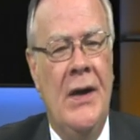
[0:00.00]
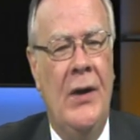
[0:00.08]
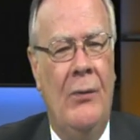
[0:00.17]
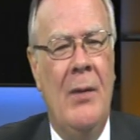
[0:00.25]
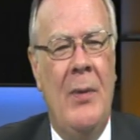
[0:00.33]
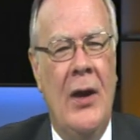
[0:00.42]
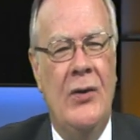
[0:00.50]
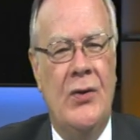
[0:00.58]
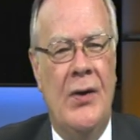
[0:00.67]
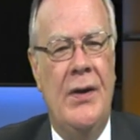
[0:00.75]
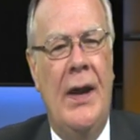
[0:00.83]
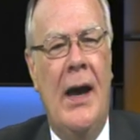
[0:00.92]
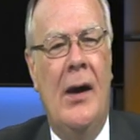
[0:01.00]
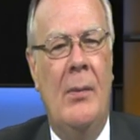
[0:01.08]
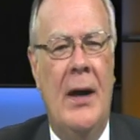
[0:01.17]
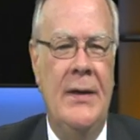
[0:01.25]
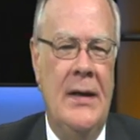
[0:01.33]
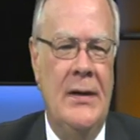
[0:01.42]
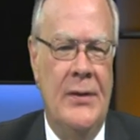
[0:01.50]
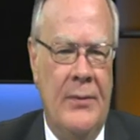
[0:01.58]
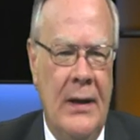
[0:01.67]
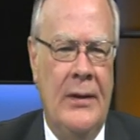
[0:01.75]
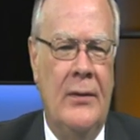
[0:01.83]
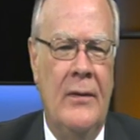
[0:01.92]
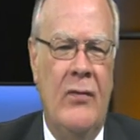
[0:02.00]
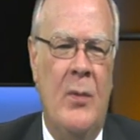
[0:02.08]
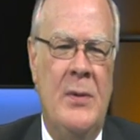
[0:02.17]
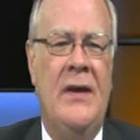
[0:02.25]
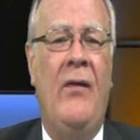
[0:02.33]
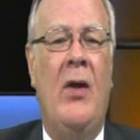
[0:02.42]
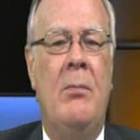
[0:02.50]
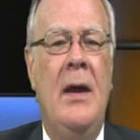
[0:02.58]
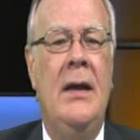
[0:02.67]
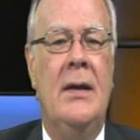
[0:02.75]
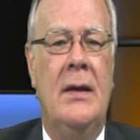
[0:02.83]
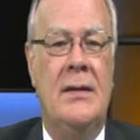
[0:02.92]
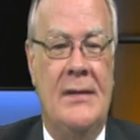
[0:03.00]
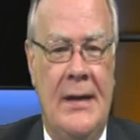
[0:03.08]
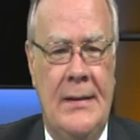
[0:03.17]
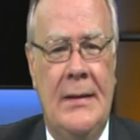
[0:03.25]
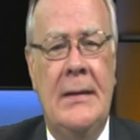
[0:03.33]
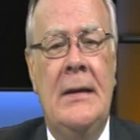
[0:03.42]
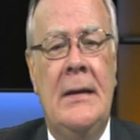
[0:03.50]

we're being joined now by the director of the Pacific Media Centre,